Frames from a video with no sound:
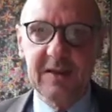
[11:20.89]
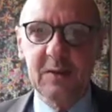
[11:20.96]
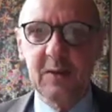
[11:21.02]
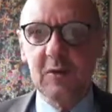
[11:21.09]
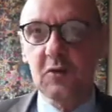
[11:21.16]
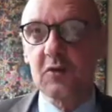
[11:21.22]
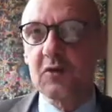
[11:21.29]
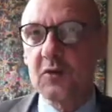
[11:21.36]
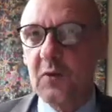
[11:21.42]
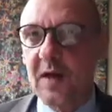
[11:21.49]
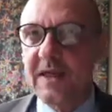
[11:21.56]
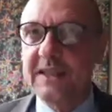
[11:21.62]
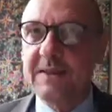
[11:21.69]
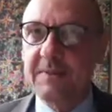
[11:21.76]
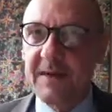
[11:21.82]
the, those two
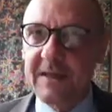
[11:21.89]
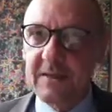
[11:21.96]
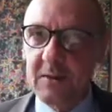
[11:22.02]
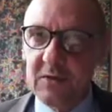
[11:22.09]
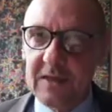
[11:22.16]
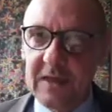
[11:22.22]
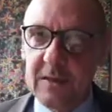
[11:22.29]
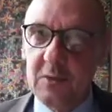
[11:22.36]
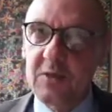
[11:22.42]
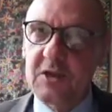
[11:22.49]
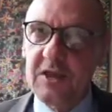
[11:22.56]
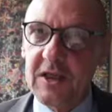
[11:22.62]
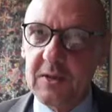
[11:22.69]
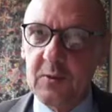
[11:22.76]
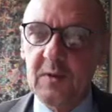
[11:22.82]
aspects those little
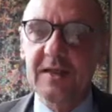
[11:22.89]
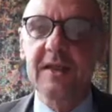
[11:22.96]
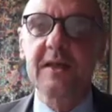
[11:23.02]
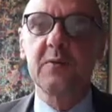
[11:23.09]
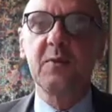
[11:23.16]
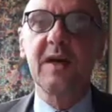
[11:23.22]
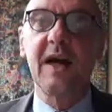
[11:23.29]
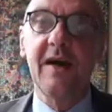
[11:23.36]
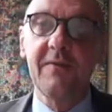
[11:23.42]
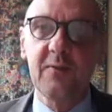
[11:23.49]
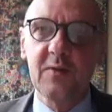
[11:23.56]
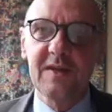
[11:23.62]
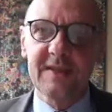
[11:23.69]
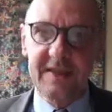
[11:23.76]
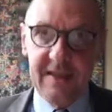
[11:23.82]
children that we have
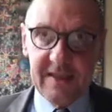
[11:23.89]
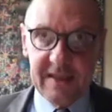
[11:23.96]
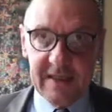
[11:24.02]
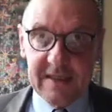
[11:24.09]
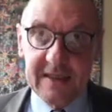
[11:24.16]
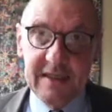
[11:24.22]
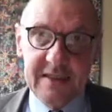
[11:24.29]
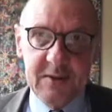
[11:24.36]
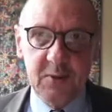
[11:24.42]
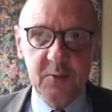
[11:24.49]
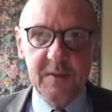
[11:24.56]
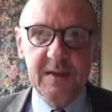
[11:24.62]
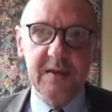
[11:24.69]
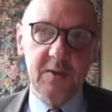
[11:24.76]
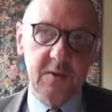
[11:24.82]
within that needs to
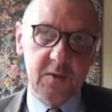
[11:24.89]
be the,